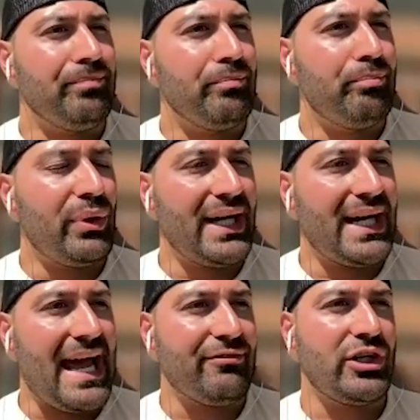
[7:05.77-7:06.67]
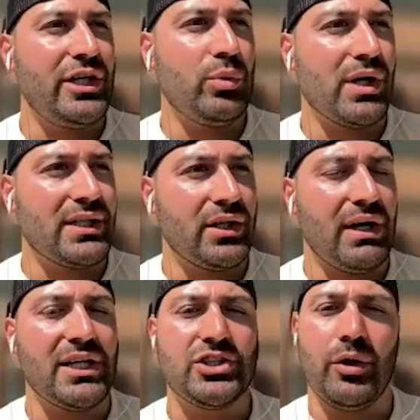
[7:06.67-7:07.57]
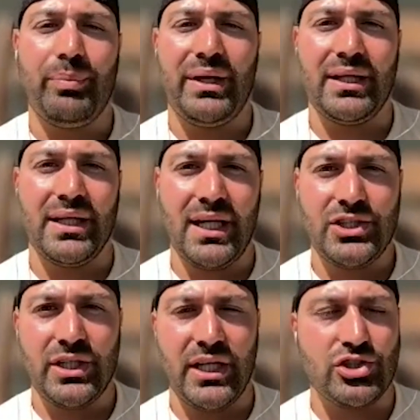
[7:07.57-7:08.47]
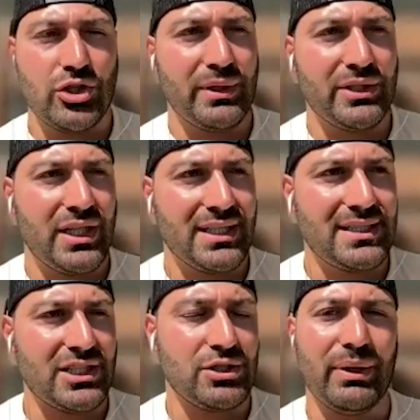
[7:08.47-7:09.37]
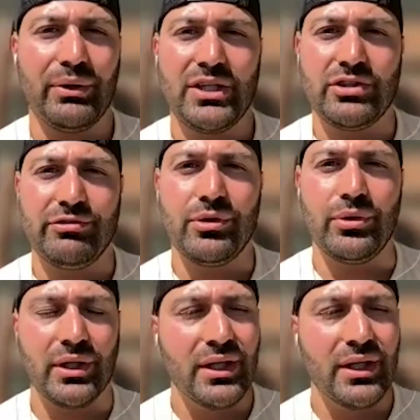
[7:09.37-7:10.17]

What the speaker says: But after he worked at the restaurant, being in the kitchen, he had so much accessibility to food,